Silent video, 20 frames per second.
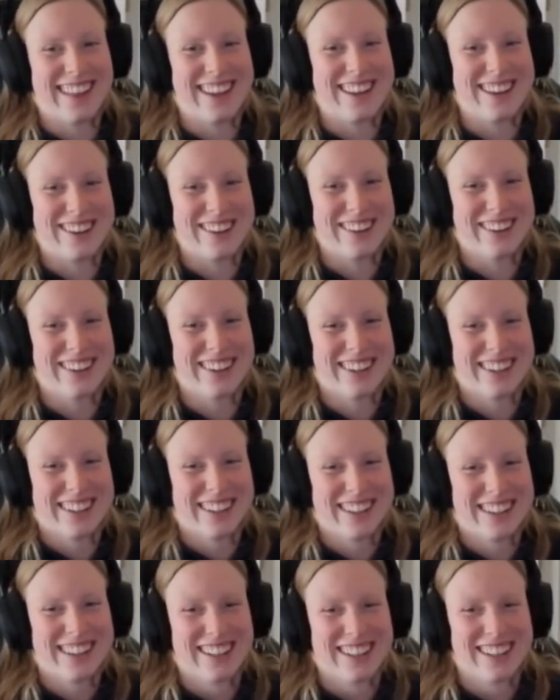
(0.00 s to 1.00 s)

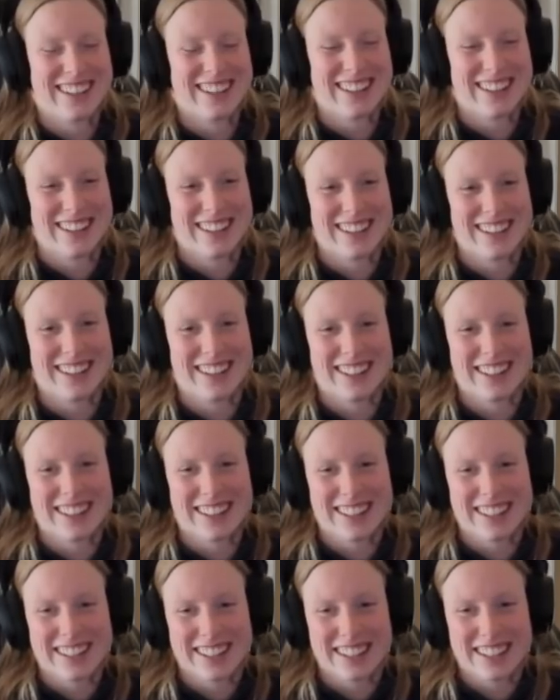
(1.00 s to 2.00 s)

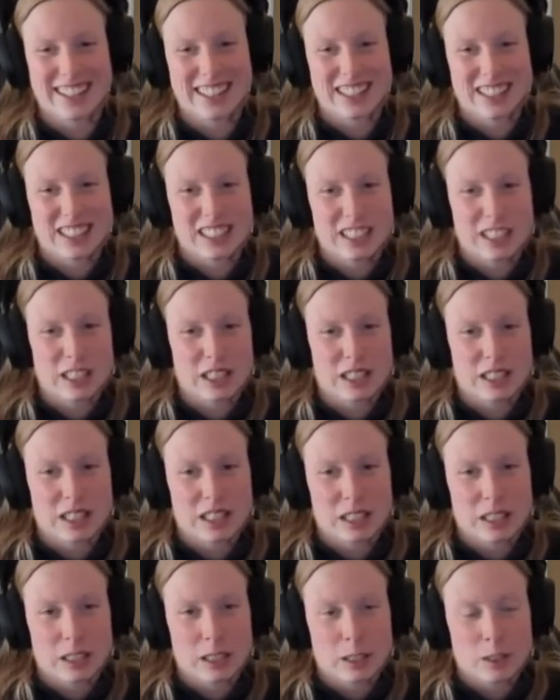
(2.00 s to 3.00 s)

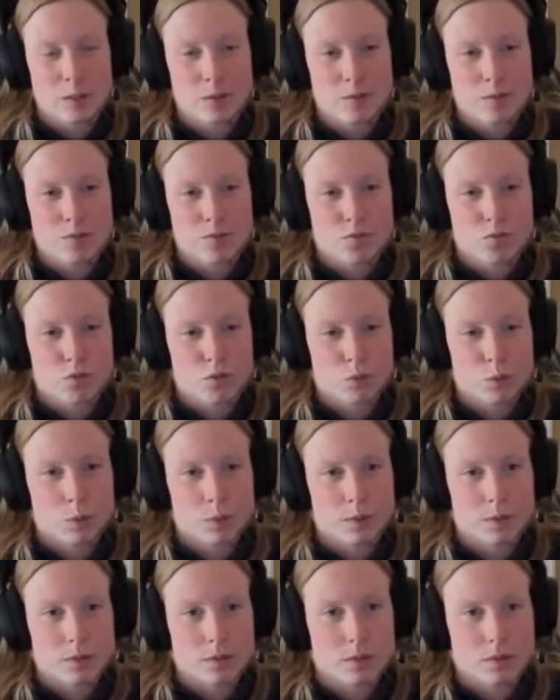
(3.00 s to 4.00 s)
(silent)